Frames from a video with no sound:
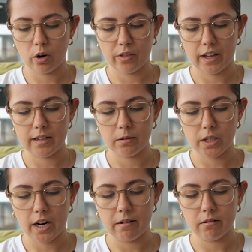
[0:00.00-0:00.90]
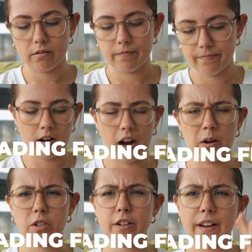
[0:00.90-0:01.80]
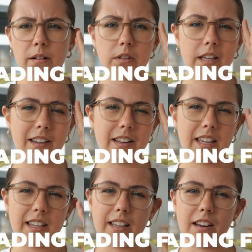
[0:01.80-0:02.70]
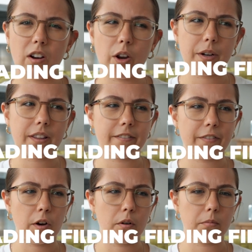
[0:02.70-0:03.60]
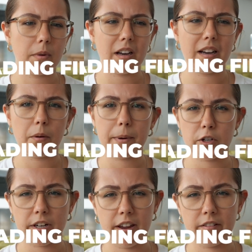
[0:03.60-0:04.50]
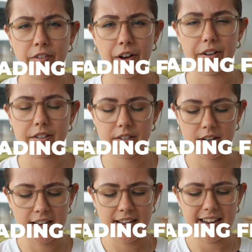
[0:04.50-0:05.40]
that little dial. I also found loading the film a little bit tricky at first.